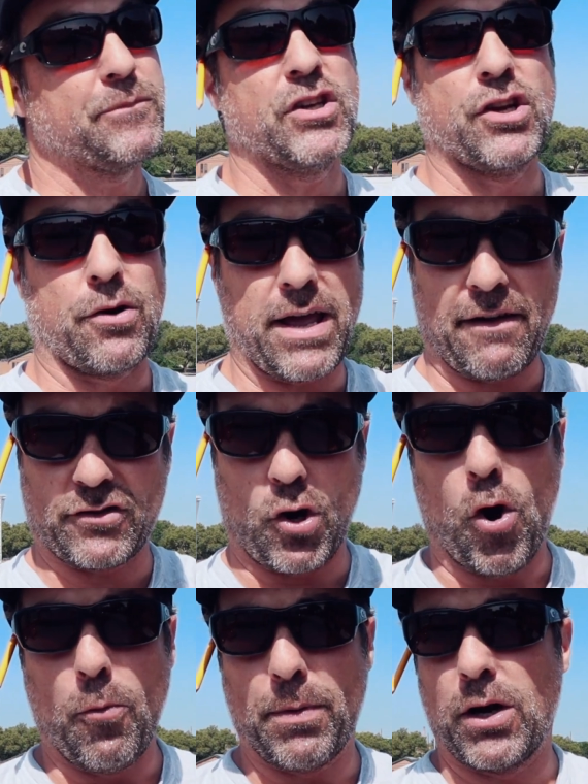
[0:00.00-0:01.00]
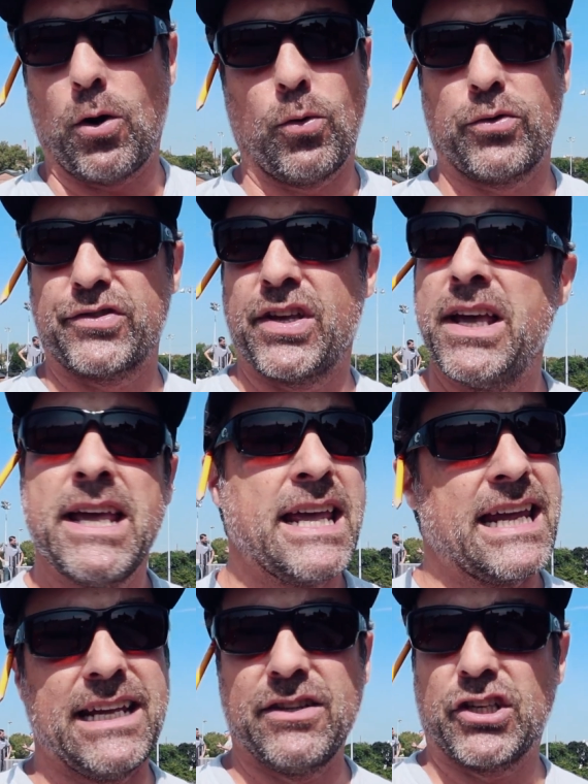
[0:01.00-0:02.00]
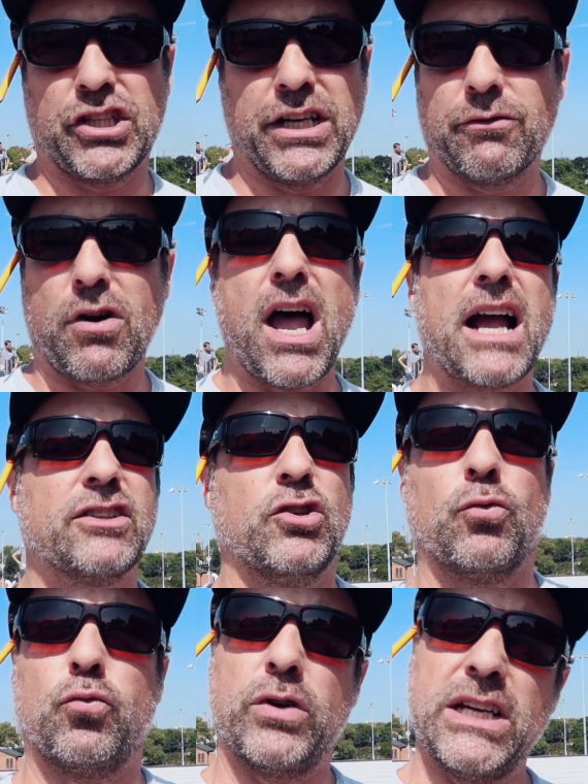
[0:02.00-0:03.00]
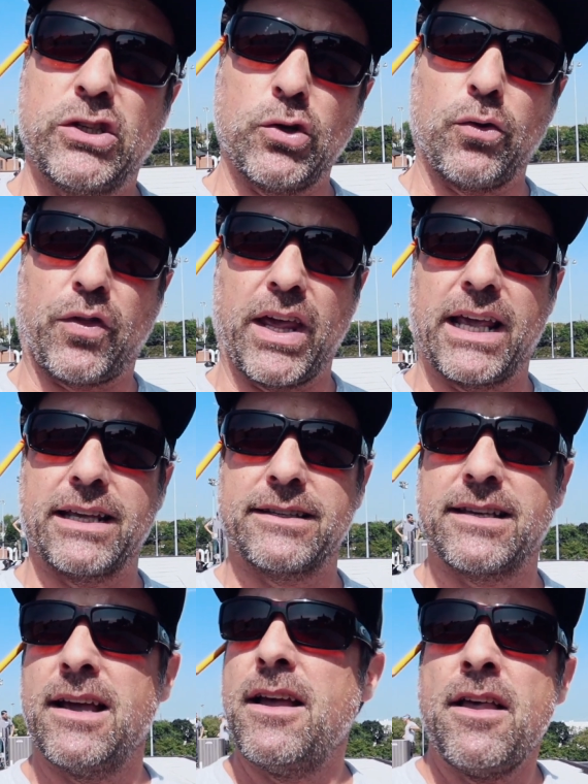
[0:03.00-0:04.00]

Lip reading: you don't have to open holes in the sheetrock to redo things